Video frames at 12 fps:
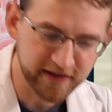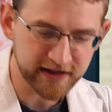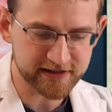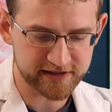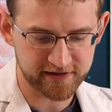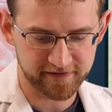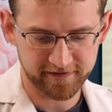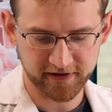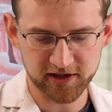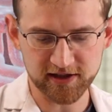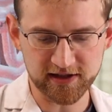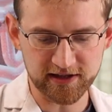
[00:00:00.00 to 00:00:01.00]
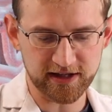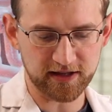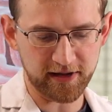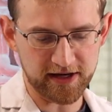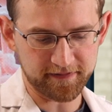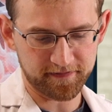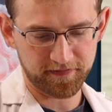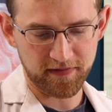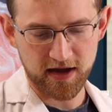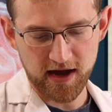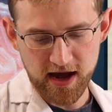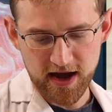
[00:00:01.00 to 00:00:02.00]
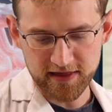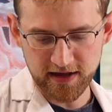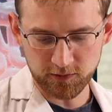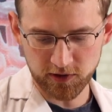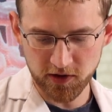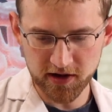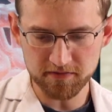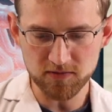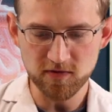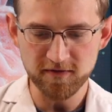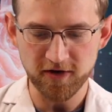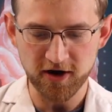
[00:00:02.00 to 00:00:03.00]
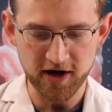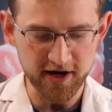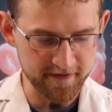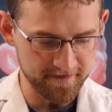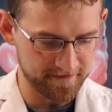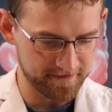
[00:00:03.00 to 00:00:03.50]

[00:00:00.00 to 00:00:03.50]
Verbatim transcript: this for just a little bit, then we're going to move on